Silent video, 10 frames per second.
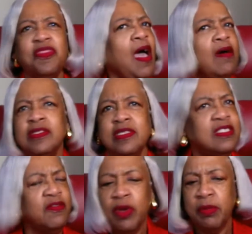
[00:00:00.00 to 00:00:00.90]
thousands
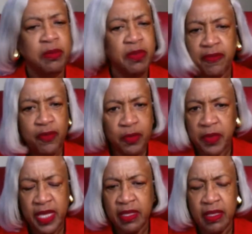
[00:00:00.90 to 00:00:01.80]
of women before
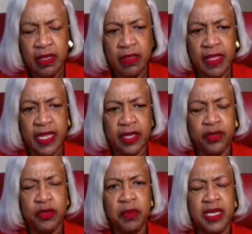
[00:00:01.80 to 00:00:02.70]
me that
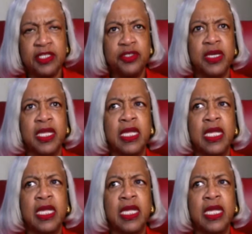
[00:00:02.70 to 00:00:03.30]
entered ministry.